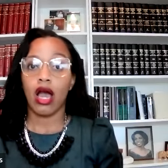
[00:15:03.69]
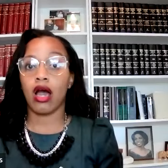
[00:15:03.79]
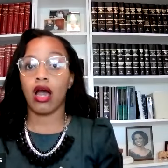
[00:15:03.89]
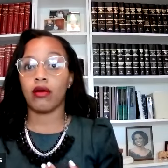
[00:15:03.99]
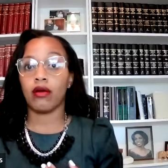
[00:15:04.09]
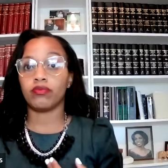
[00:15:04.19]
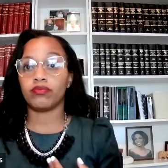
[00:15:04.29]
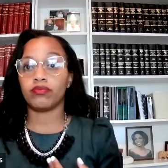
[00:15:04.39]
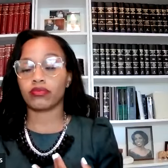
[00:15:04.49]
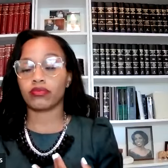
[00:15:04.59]

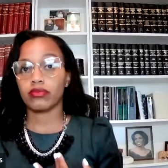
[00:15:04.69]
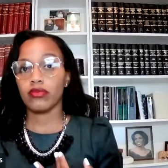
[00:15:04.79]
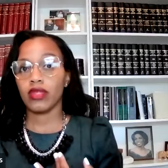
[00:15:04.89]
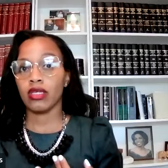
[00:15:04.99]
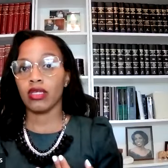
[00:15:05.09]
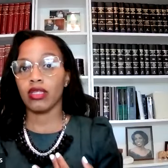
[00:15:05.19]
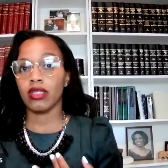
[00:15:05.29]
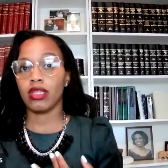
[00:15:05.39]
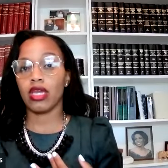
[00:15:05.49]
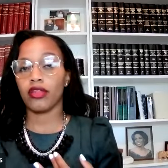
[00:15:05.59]
Um,
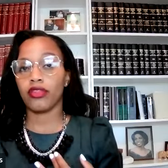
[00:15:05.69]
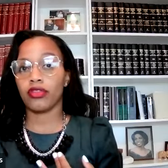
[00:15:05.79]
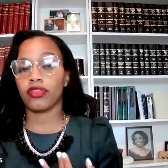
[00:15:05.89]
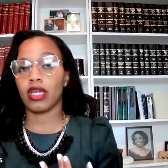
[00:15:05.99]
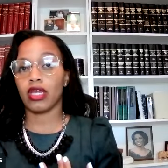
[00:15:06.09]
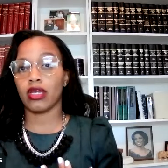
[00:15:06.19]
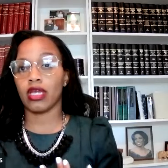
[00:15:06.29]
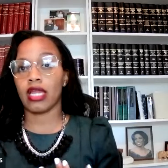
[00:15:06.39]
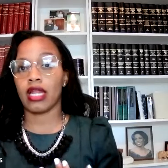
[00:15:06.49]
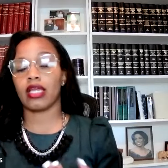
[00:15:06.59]
the other
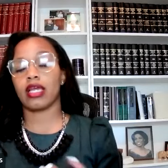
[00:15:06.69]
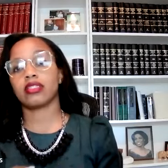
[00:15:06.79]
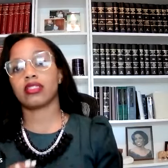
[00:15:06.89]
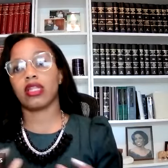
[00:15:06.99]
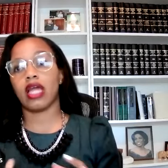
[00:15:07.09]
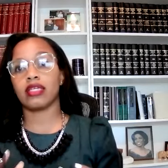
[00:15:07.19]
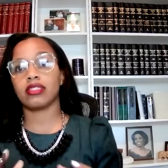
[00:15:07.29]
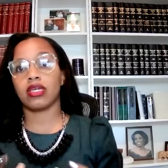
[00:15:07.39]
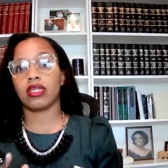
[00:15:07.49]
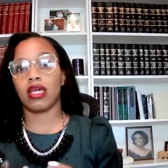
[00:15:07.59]
thing, and I guess the
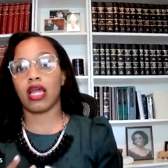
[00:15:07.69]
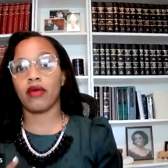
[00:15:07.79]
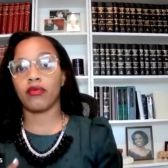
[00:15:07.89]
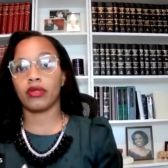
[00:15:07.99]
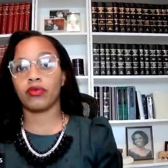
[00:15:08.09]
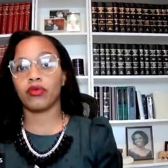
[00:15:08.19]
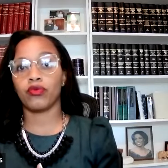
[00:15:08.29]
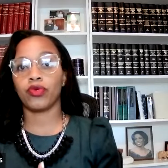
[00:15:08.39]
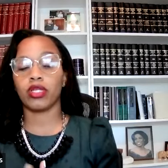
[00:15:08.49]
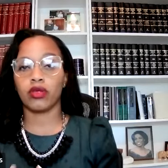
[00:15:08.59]
last thing that I would
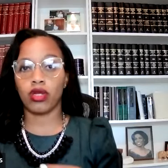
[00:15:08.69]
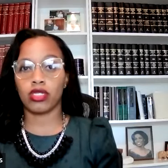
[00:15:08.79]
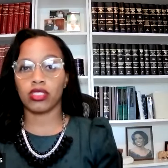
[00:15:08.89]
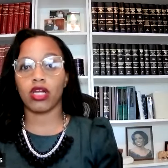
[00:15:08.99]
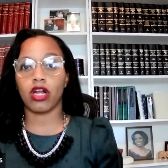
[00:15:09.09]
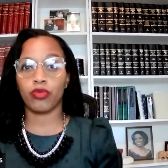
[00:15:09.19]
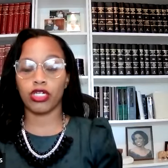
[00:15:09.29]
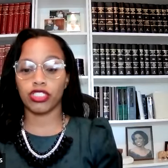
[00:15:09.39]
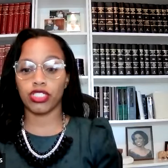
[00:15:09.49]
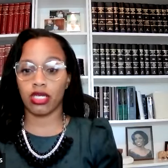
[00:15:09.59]
really want to start
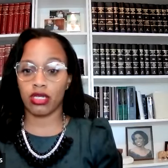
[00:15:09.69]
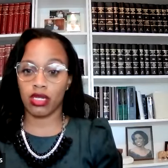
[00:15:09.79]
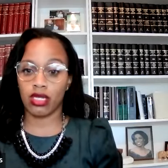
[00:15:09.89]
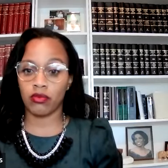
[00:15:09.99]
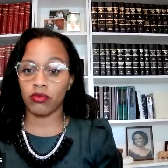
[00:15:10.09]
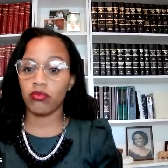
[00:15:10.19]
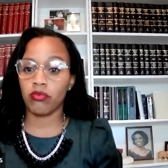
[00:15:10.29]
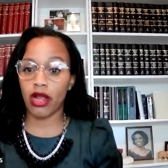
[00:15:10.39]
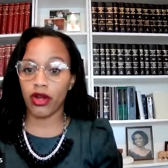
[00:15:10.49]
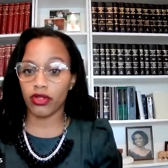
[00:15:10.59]
pushing in, in
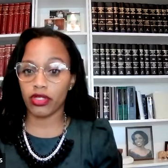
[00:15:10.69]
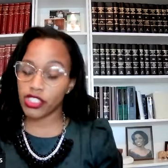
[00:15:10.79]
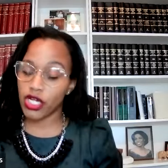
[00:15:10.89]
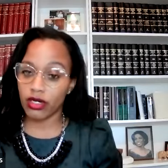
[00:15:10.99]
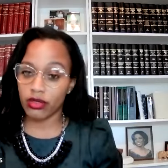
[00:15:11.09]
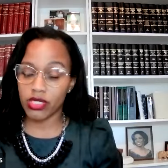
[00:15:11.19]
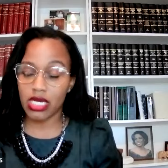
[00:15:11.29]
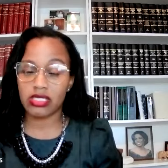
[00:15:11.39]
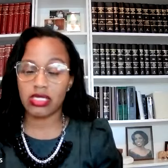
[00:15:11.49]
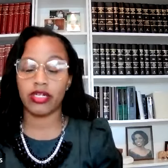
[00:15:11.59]
my early terms
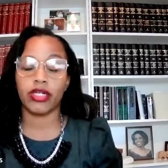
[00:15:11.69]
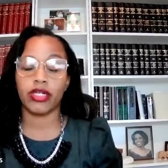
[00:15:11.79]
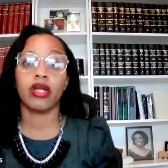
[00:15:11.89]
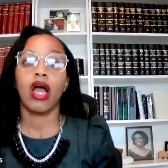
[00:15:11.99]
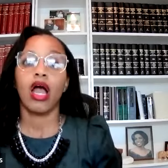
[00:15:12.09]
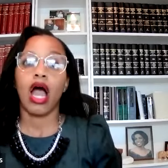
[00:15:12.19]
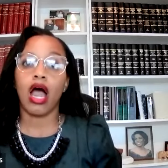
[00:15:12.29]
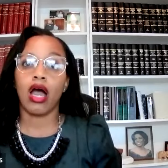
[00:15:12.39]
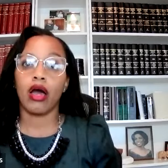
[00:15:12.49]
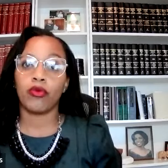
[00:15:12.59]
as senator
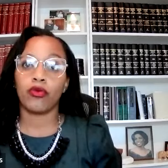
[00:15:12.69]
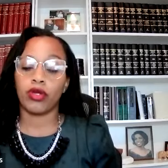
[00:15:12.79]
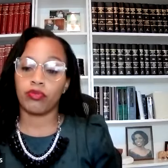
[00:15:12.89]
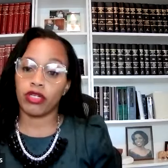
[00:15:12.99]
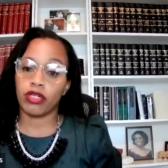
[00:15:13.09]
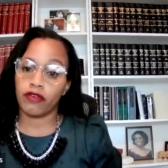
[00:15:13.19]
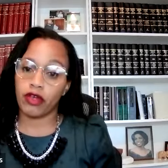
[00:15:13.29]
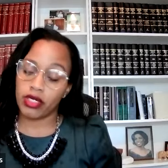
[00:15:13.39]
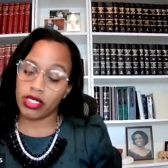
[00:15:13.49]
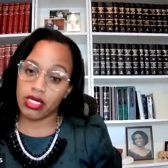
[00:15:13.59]
um, would be to
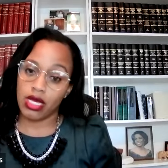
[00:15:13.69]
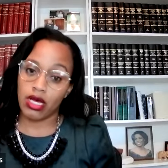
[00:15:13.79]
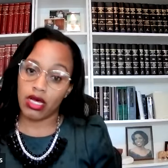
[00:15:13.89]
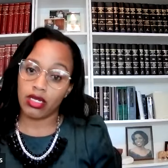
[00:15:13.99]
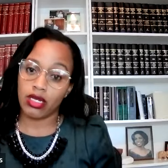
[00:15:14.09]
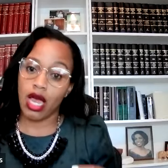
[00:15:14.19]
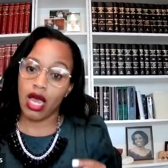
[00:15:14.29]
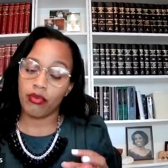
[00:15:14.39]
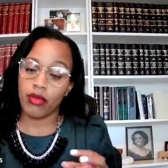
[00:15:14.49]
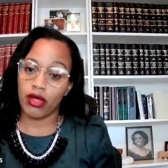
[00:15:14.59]
focus on
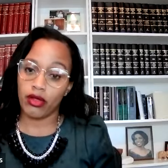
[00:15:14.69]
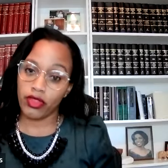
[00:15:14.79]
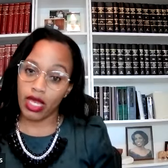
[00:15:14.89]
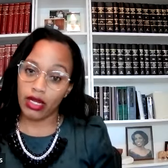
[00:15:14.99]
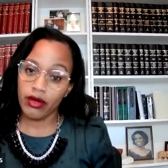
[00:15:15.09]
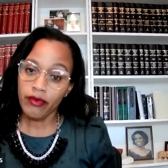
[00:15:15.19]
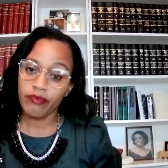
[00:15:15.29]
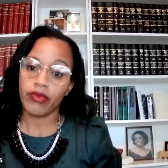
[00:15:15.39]
um, healthcare